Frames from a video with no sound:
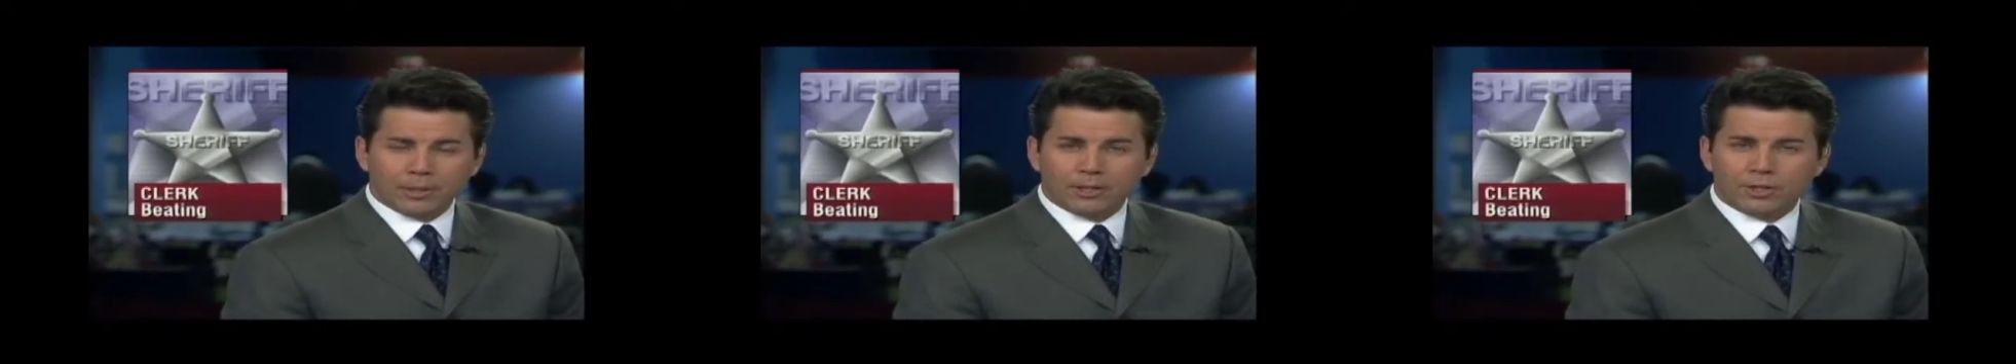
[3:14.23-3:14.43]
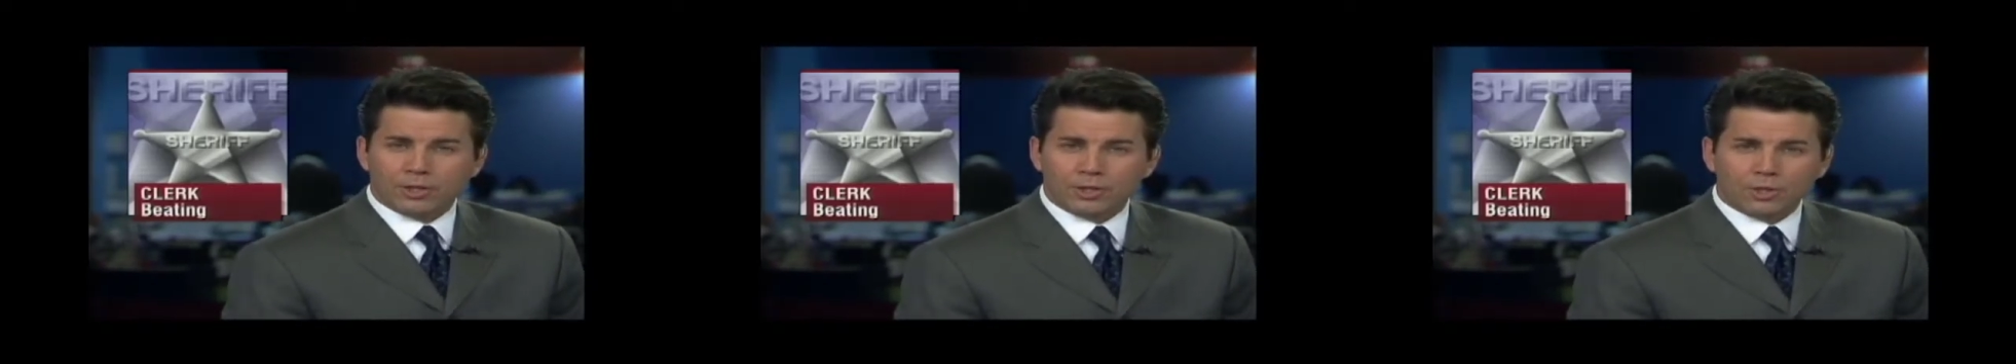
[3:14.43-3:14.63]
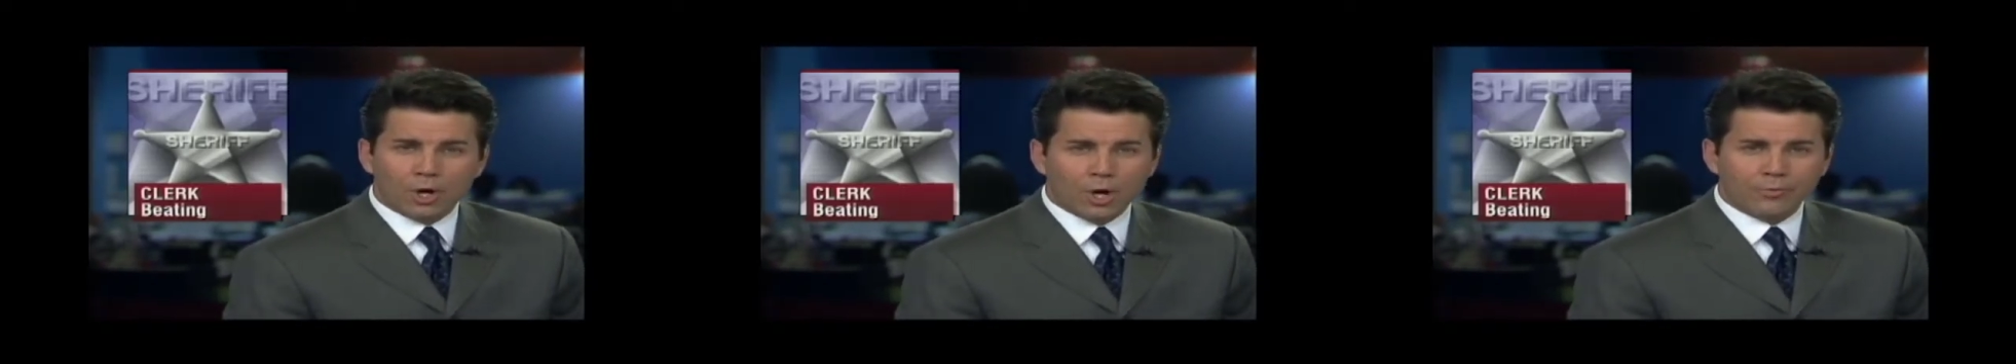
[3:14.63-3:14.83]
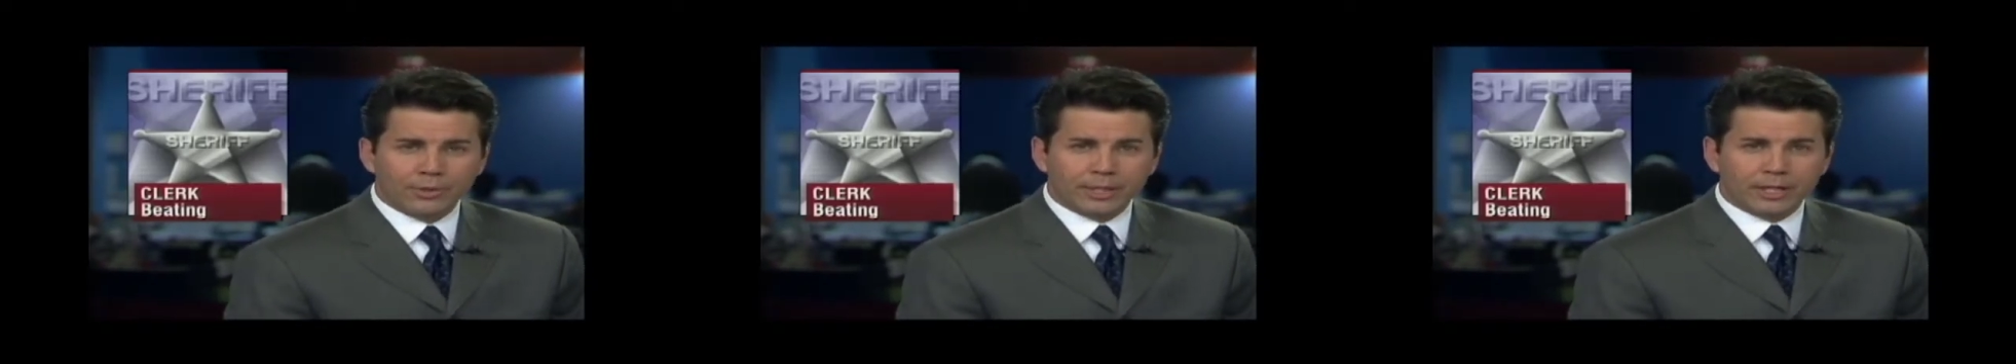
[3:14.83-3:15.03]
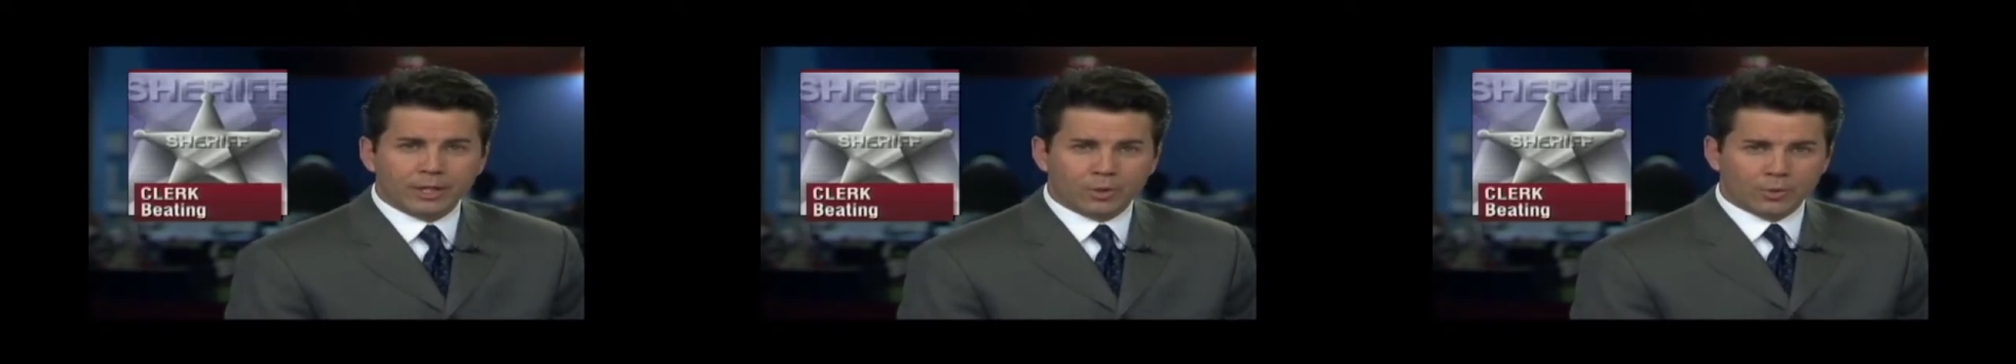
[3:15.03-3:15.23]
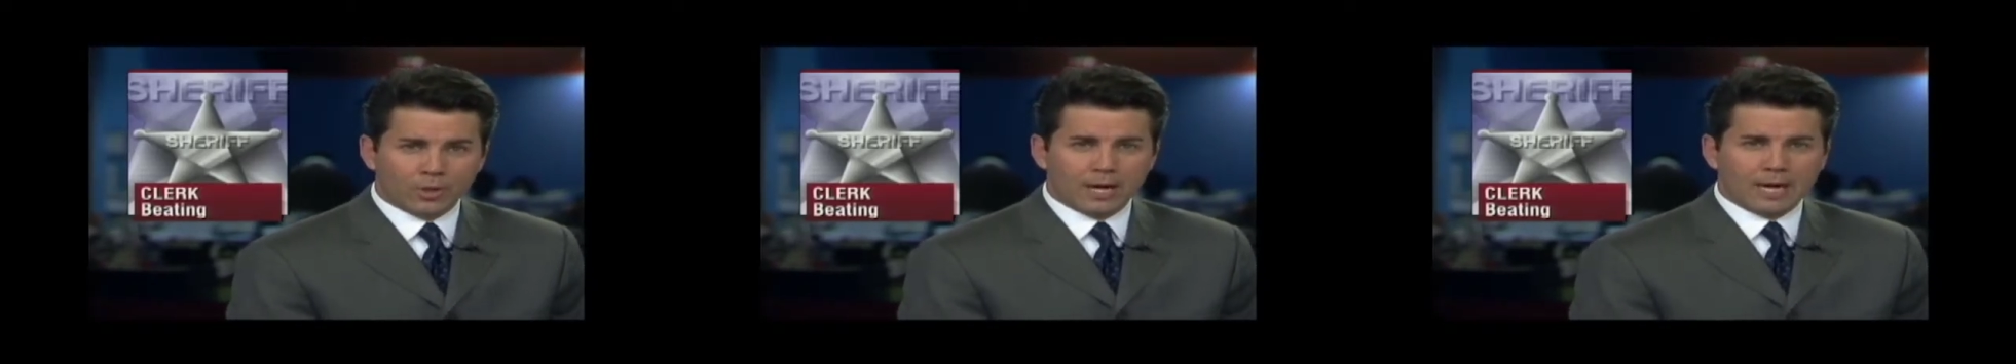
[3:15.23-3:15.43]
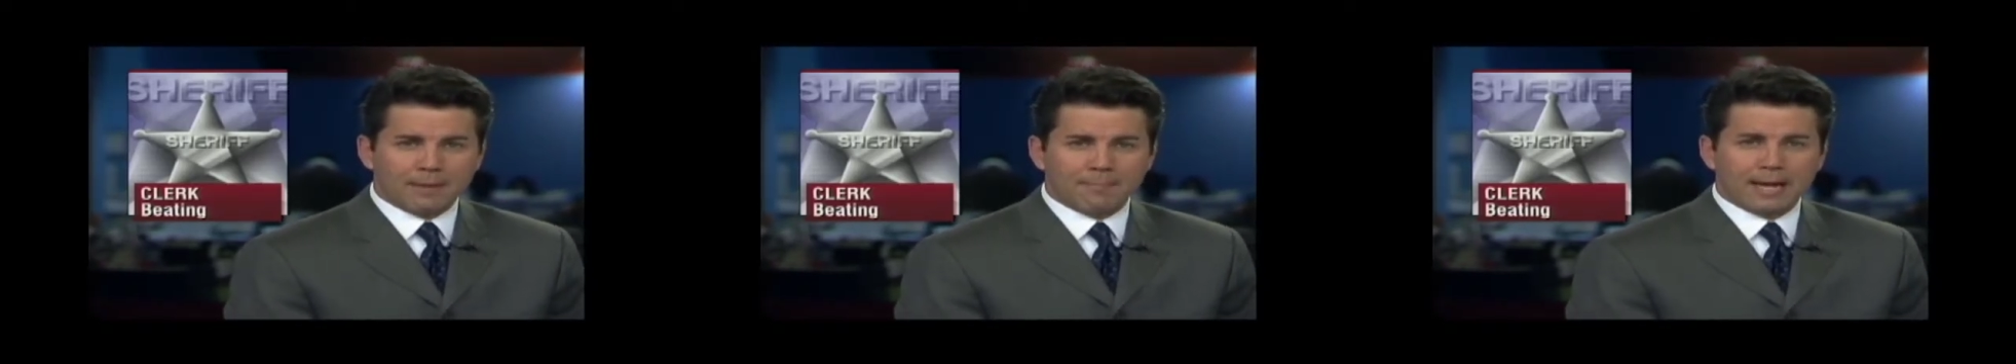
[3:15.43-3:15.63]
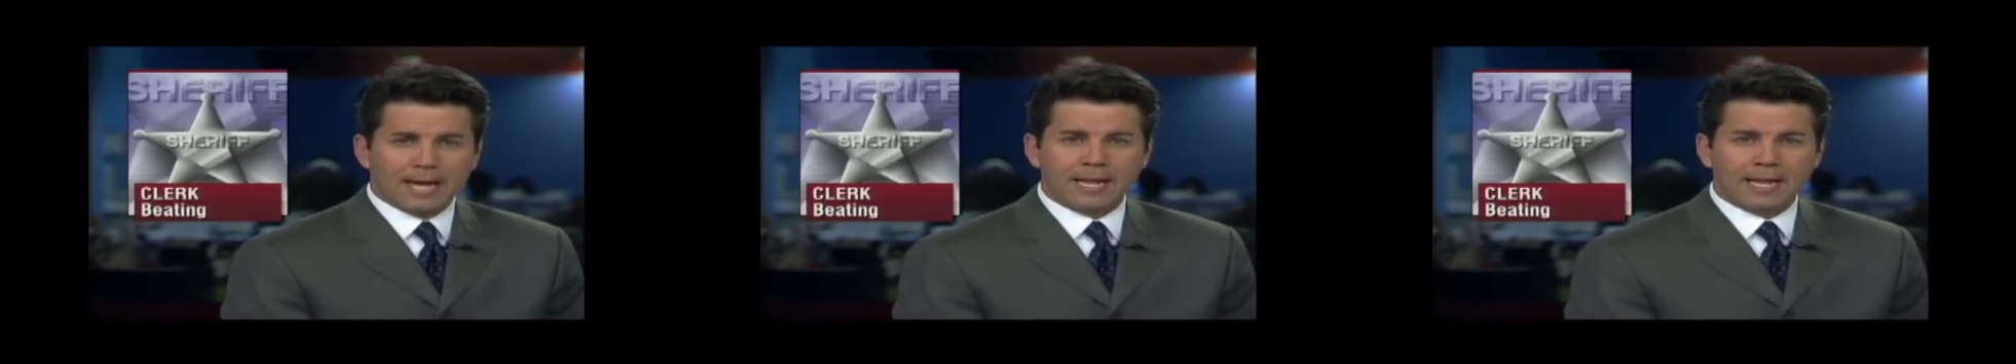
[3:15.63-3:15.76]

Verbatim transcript: in solving a crime.